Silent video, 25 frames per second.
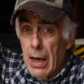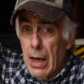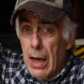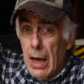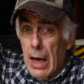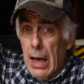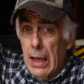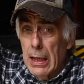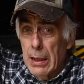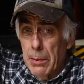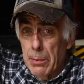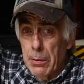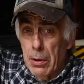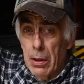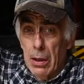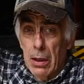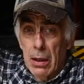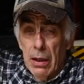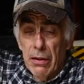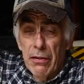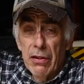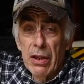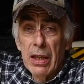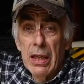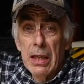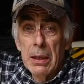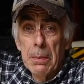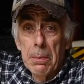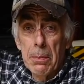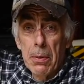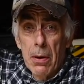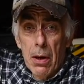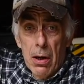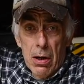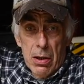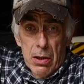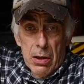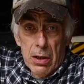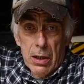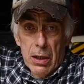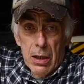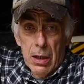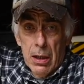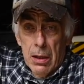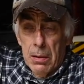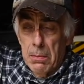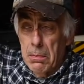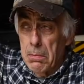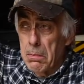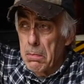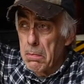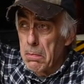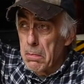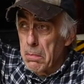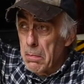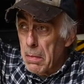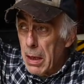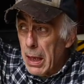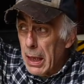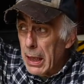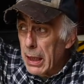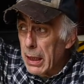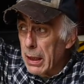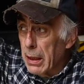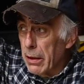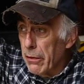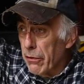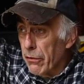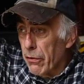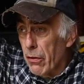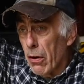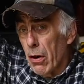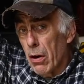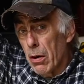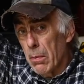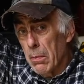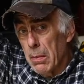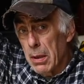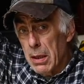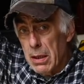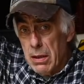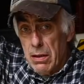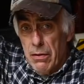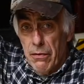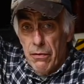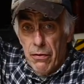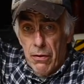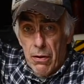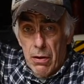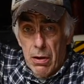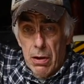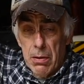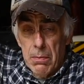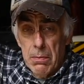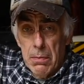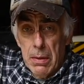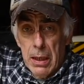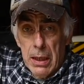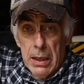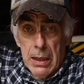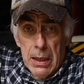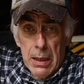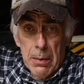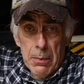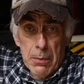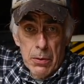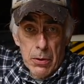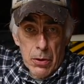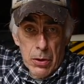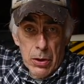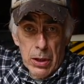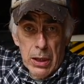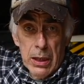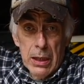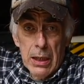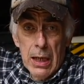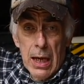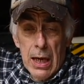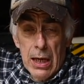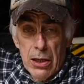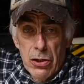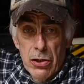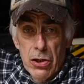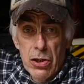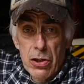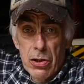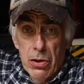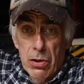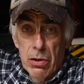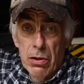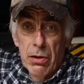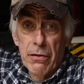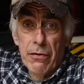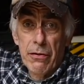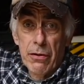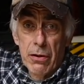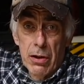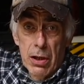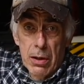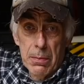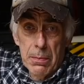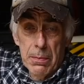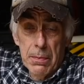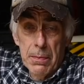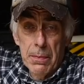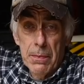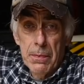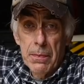I am not living in a park. Um, my farm is a farm and I'm cutting the hedges on the farm.